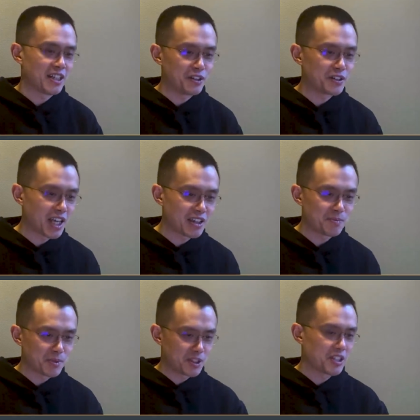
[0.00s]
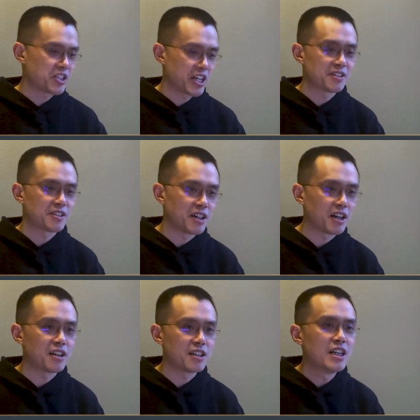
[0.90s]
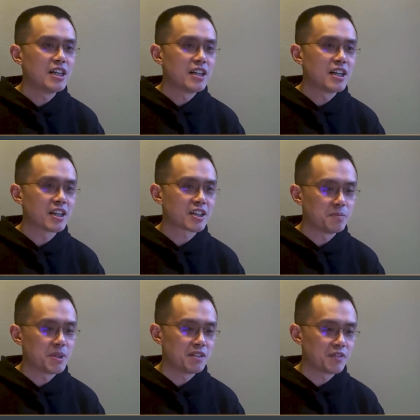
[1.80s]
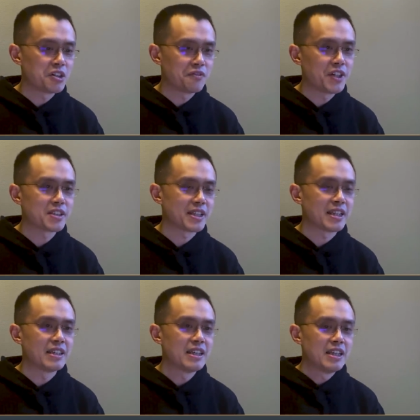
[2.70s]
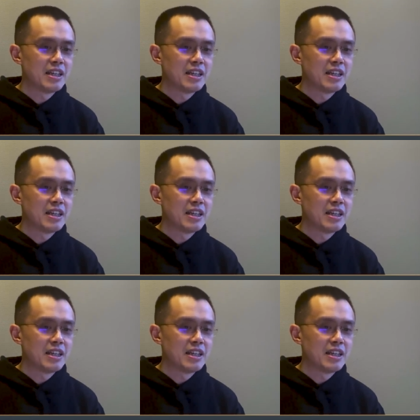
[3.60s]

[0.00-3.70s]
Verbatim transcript: All the other exchanges are, are competing very fiercely.